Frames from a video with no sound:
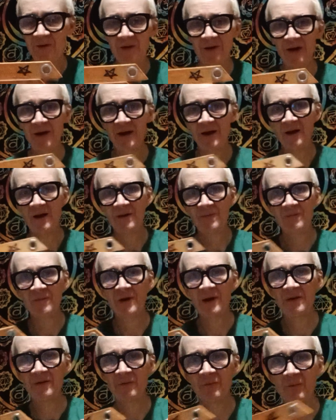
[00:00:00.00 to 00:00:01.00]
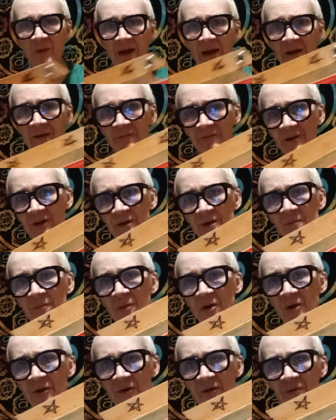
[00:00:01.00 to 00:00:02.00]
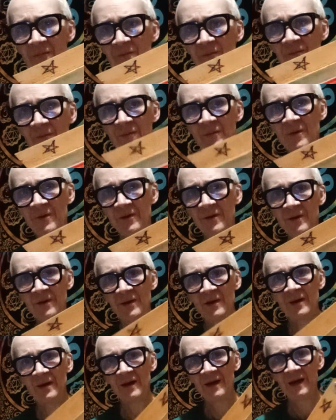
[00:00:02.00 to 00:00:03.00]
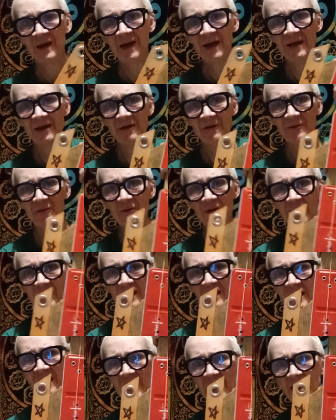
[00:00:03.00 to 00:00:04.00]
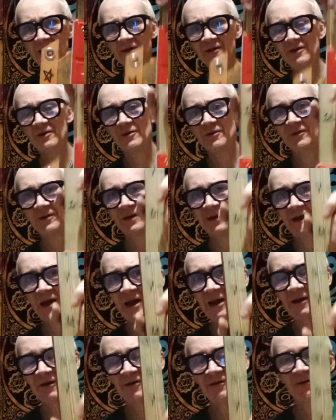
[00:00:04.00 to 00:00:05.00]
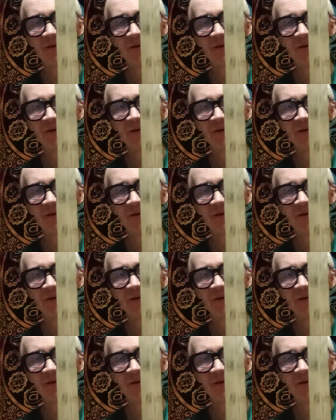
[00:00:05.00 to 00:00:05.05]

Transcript: and the wing at the bottom. And I thought it kind of looks like,